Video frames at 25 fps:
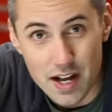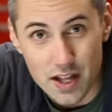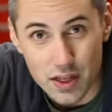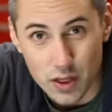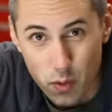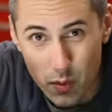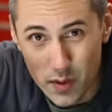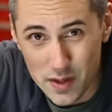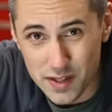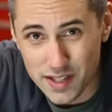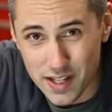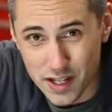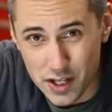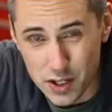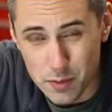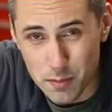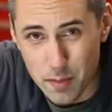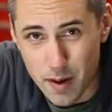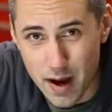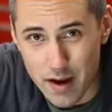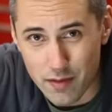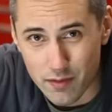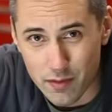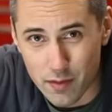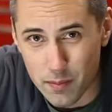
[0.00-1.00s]
The ones that you
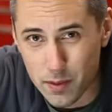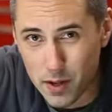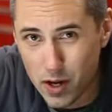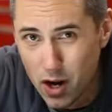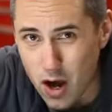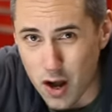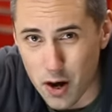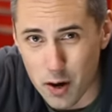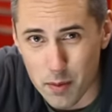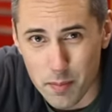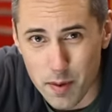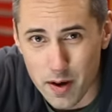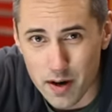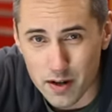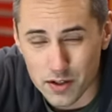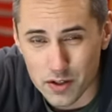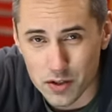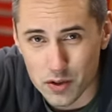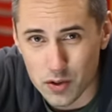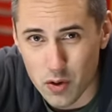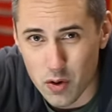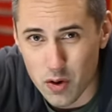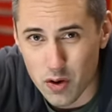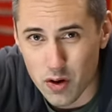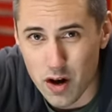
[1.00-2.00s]
buy from the auto parts
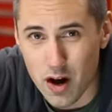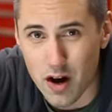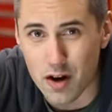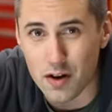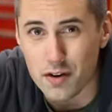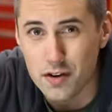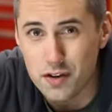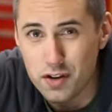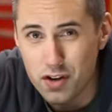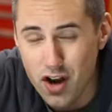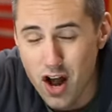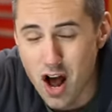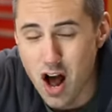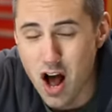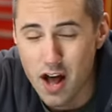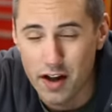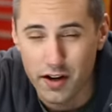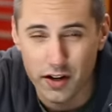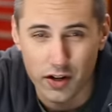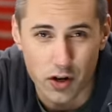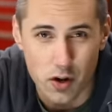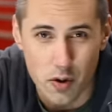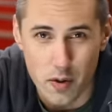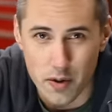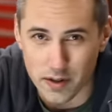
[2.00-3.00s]
store are
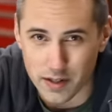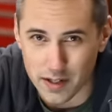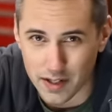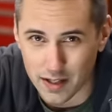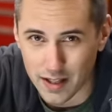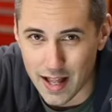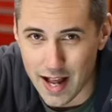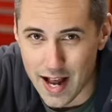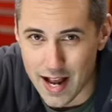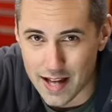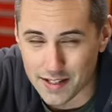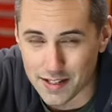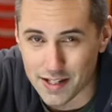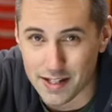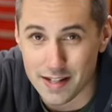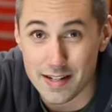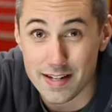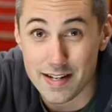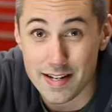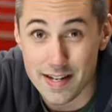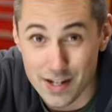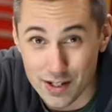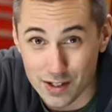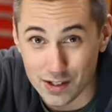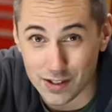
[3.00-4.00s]
not going to last
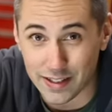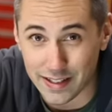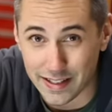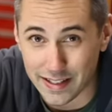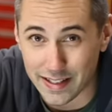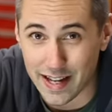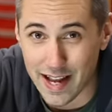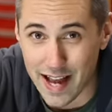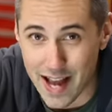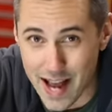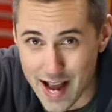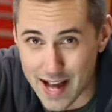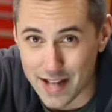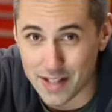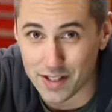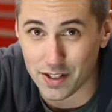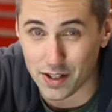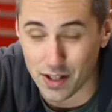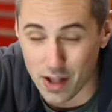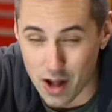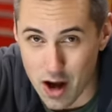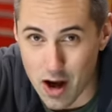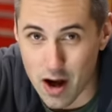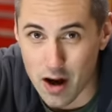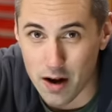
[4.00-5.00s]
nearly as
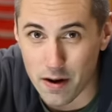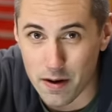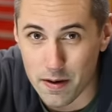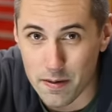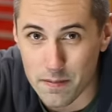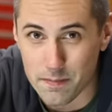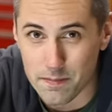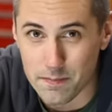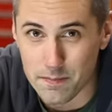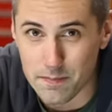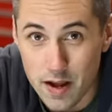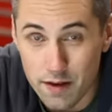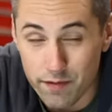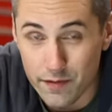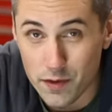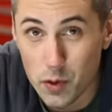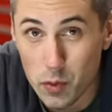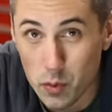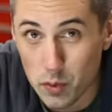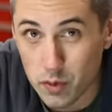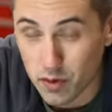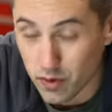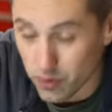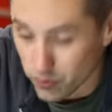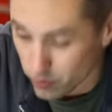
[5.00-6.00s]
long. If you
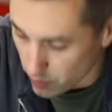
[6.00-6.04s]
were to